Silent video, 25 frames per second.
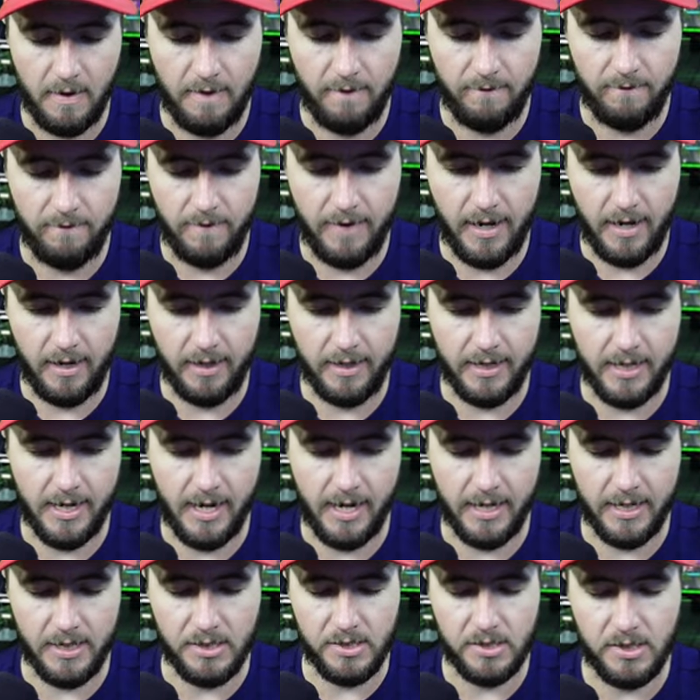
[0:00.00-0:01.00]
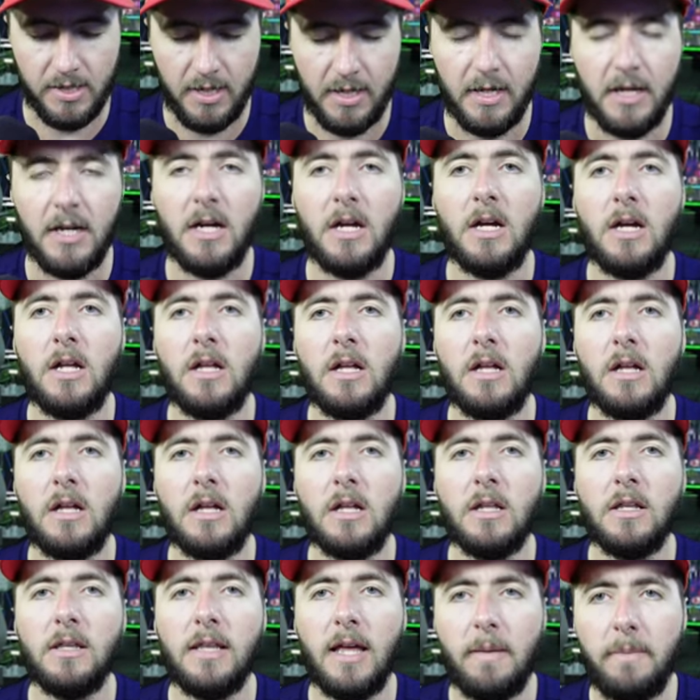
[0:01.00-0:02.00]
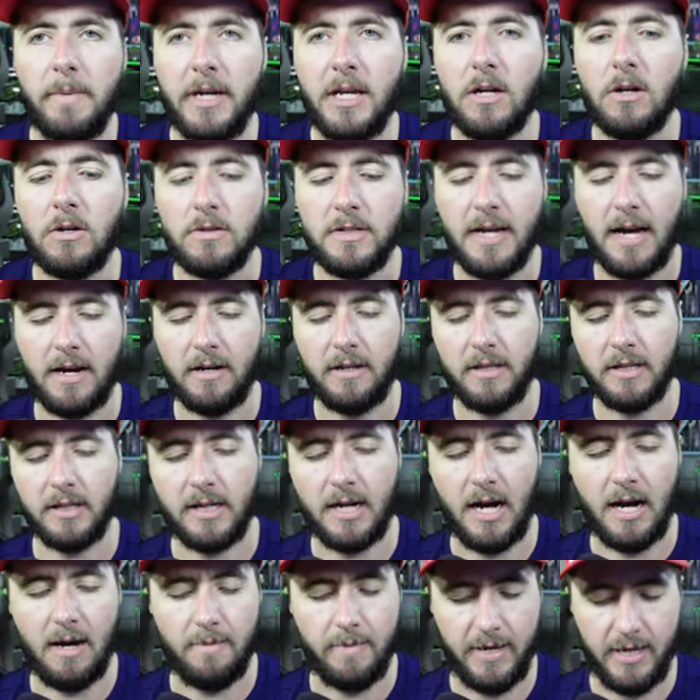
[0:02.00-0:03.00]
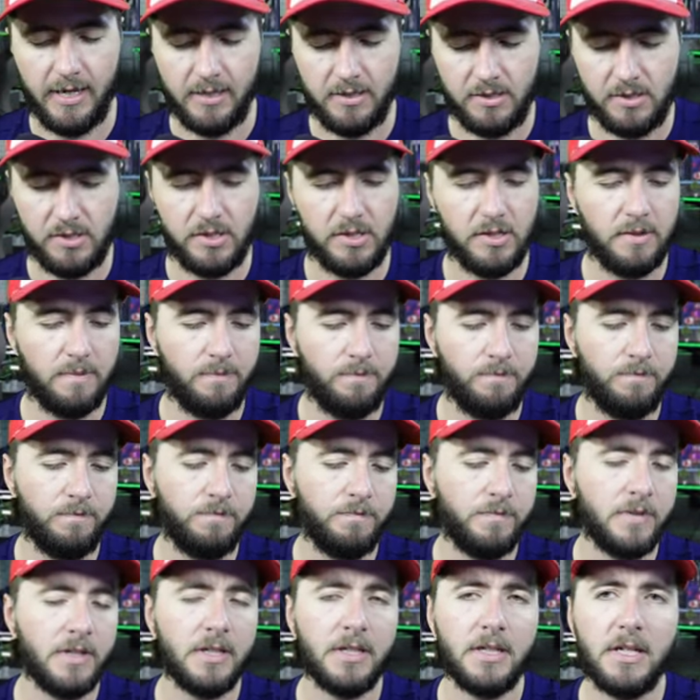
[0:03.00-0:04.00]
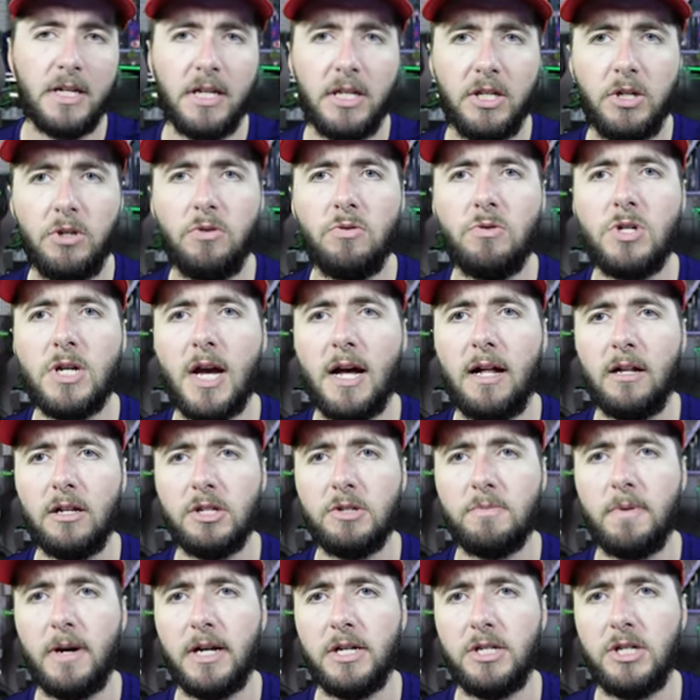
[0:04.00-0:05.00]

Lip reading: very nice. Let me know down in the comments, can you challenge my